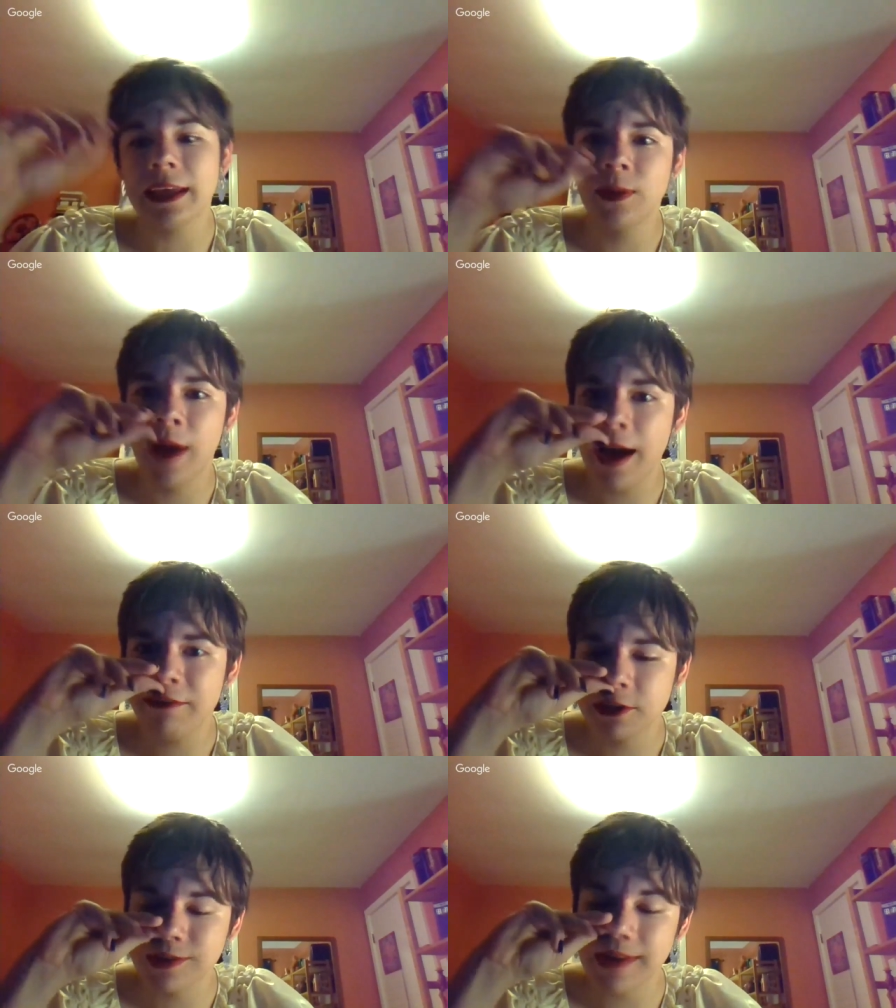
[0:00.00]
you have
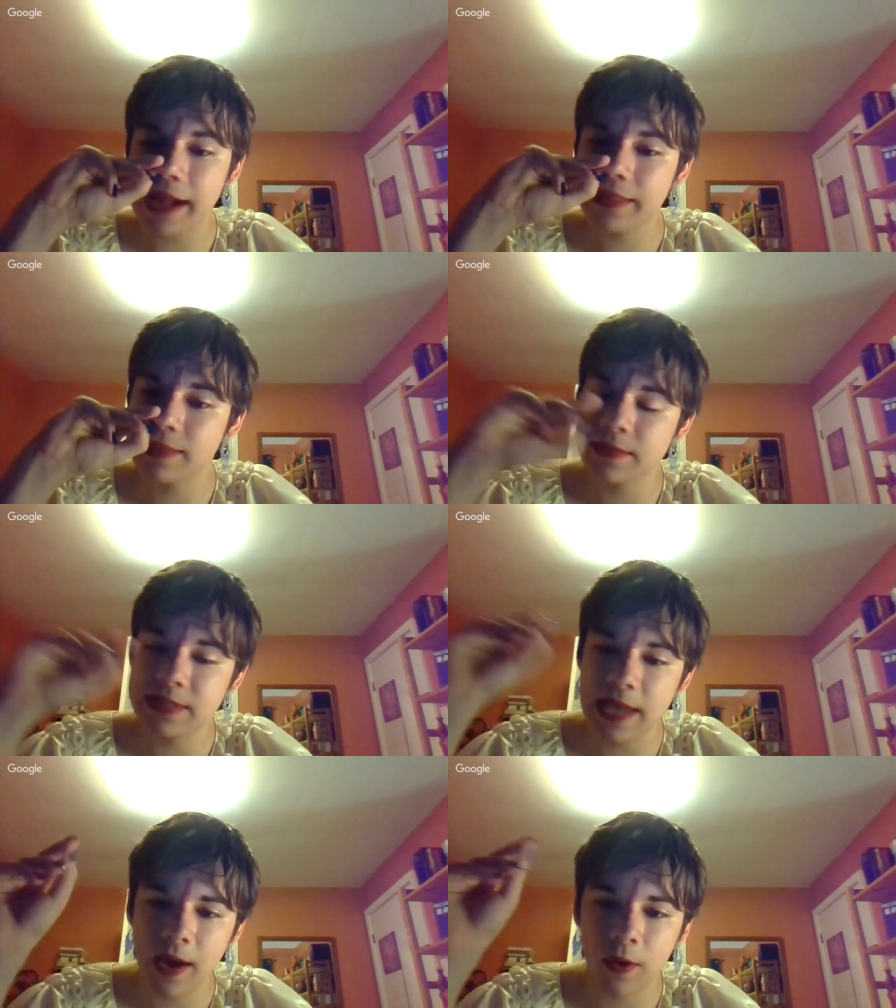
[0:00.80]
to track them
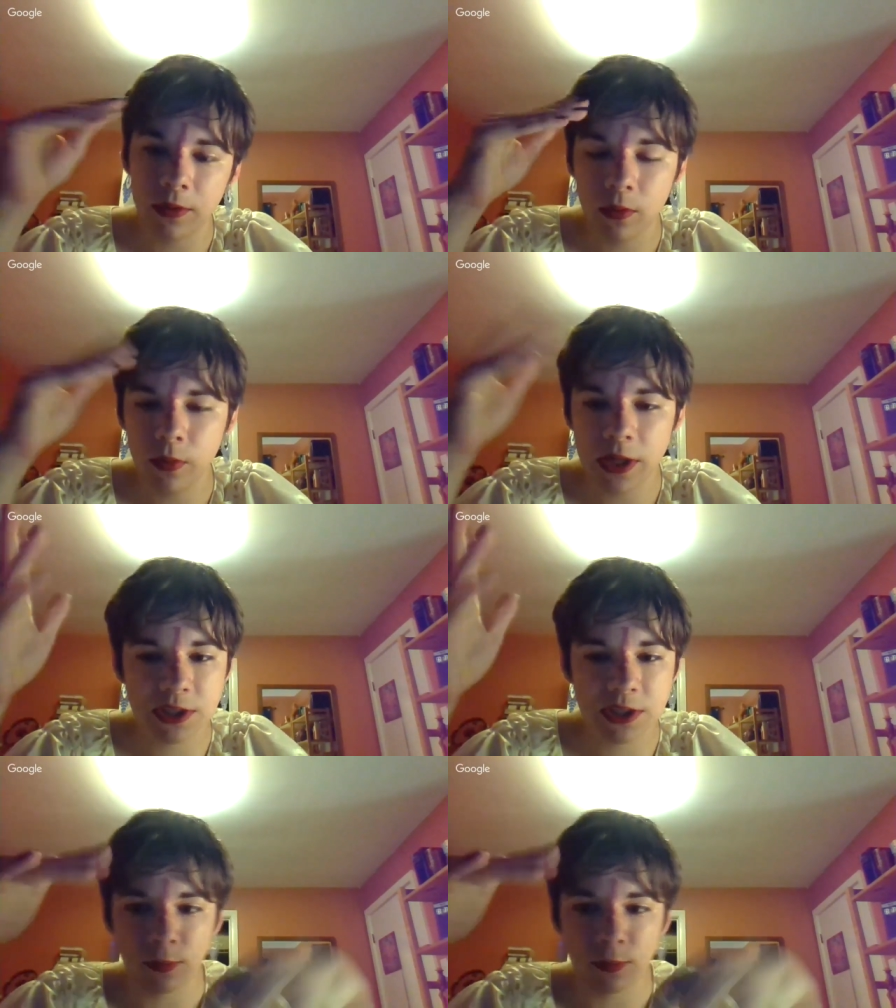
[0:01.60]
down, which